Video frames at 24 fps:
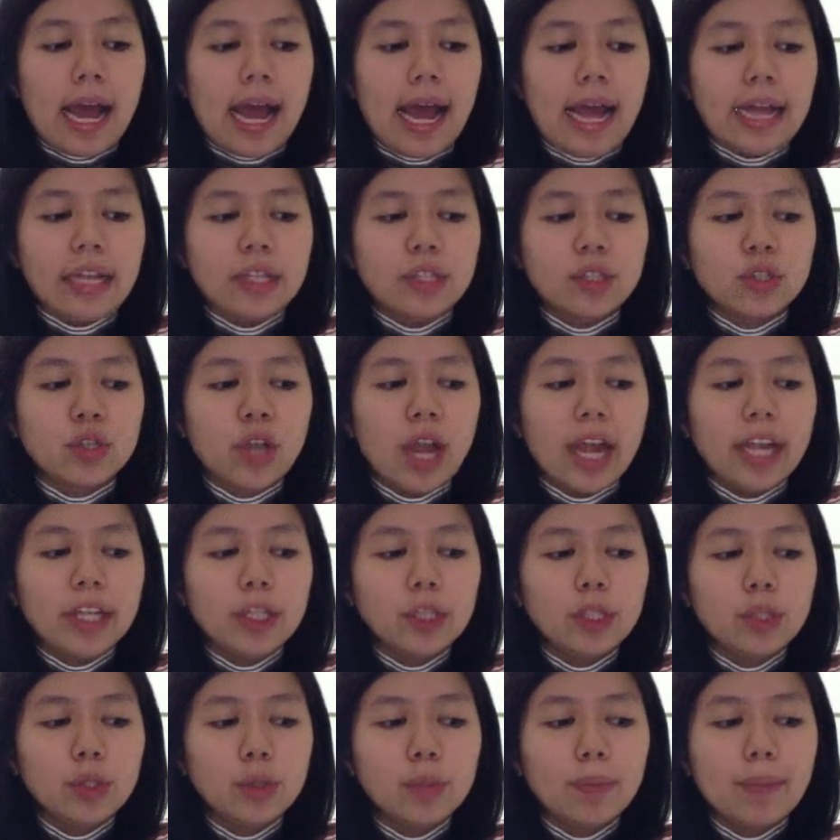I try
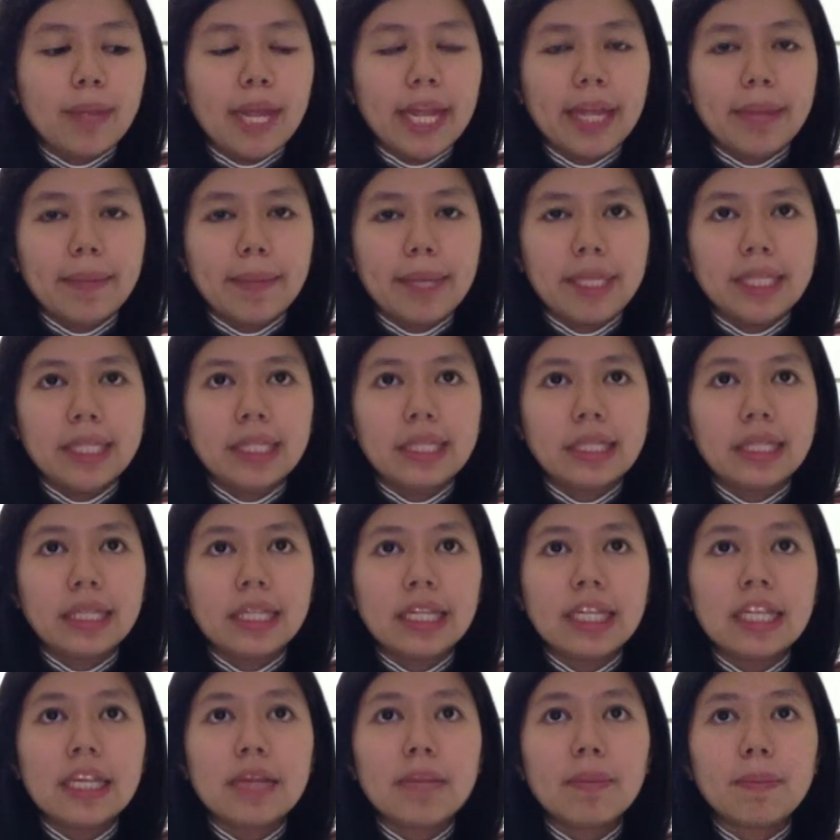to make my
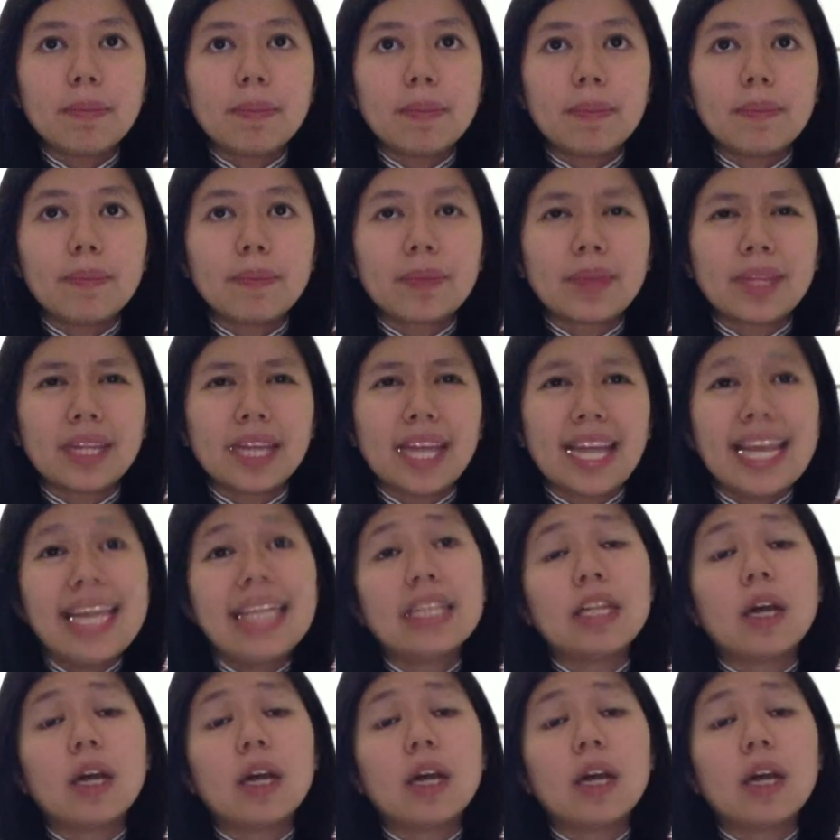sleep 8